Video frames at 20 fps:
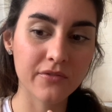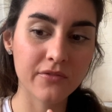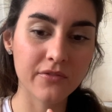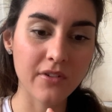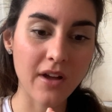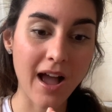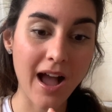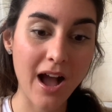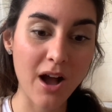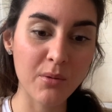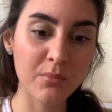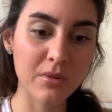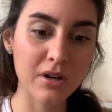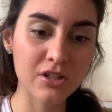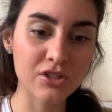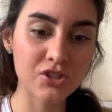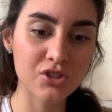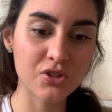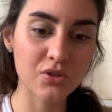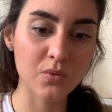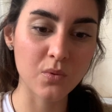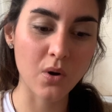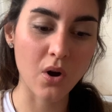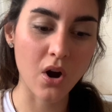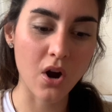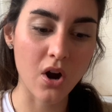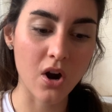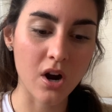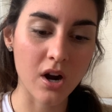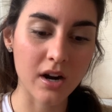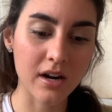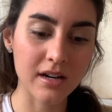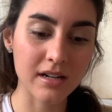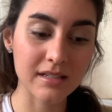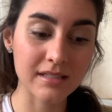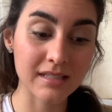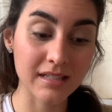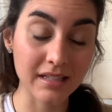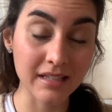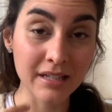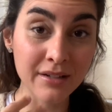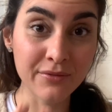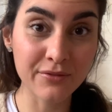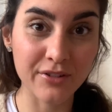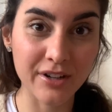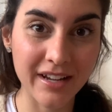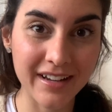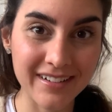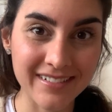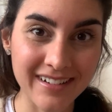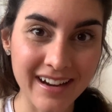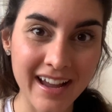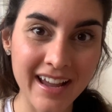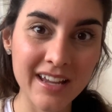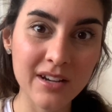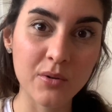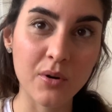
how much you are delivering, right?